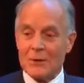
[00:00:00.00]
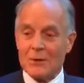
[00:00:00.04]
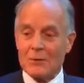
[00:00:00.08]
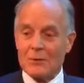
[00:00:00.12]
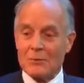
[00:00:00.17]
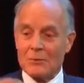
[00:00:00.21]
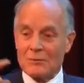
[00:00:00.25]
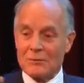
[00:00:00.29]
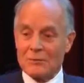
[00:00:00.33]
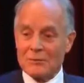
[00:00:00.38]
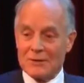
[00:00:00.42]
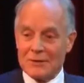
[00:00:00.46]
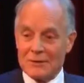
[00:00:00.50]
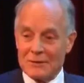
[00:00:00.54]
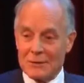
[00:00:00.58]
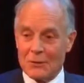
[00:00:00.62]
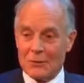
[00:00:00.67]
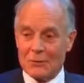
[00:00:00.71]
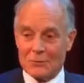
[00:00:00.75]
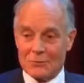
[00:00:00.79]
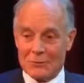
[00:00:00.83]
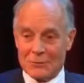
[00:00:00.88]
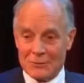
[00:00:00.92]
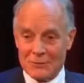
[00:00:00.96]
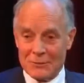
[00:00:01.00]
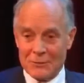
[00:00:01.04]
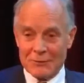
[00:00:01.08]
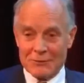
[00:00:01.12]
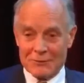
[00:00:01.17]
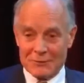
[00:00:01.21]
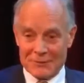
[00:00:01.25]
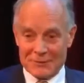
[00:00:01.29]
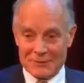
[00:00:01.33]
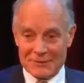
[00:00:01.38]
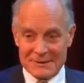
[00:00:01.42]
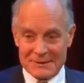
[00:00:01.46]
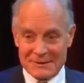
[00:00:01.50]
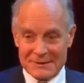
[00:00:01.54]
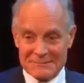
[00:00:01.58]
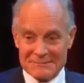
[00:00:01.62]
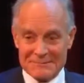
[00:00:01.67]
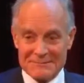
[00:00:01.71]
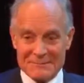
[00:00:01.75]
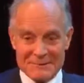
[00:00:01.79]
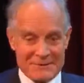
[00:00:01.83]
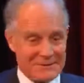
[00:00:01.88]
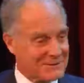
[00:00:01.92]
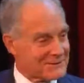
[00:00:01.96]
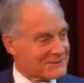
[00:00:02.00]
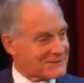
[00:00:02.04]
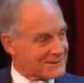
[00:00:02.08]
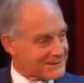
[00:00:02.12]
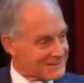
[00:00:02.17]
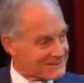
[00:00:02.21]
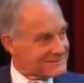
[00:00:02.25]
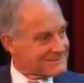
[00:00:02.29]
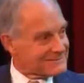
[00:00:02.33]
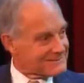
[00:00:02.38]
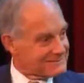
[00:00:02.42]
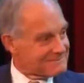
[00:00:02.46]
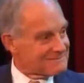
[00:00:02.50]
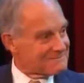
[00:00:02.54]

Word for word: over and over and over again because it